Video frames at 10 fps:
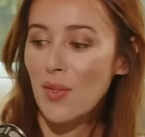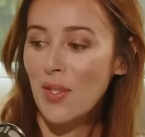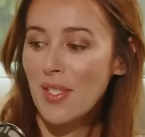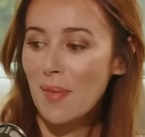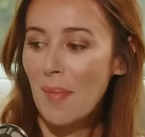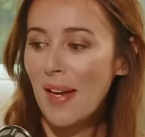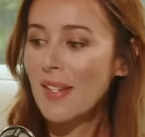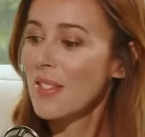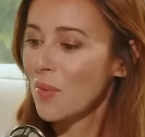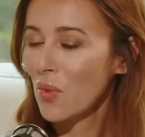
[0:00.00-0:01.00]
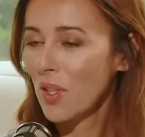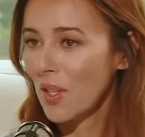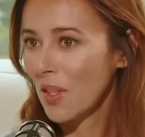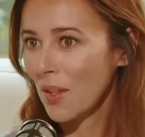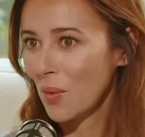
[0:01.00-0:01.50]
So it's my
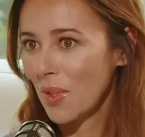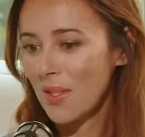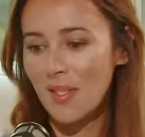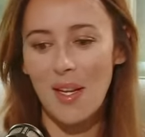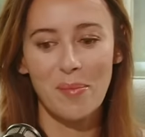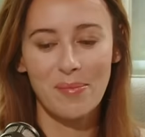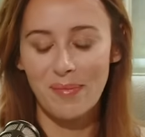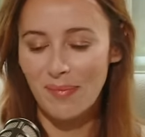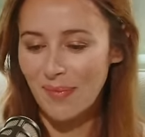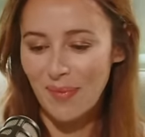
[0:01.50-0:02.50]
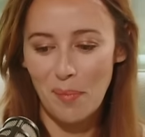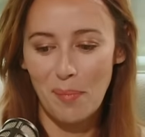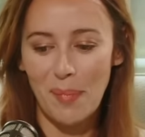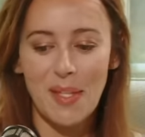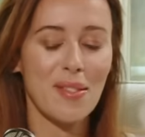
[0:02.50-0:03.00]
smoothie with some
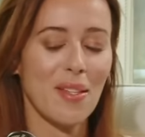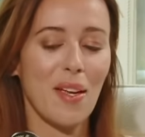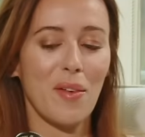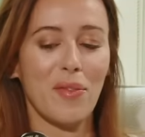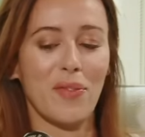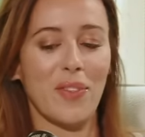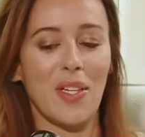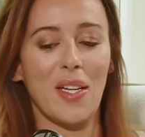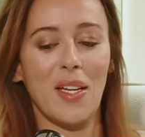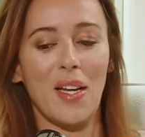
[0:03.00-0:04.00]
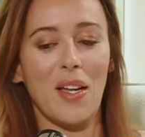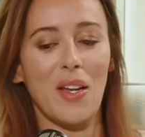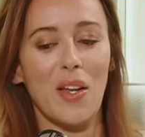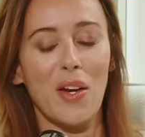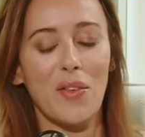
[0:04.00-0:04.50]
mixed of a
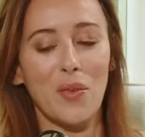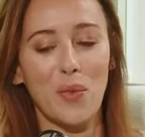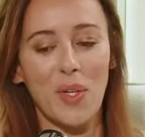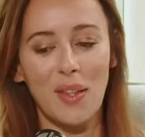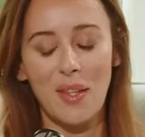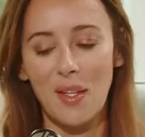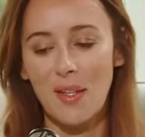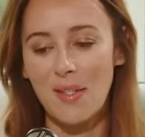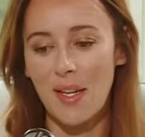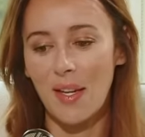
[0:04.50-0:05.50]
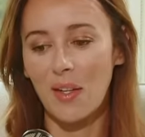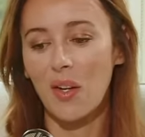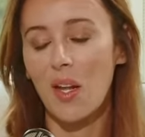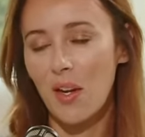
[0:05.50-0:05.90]
lot of green things and a lot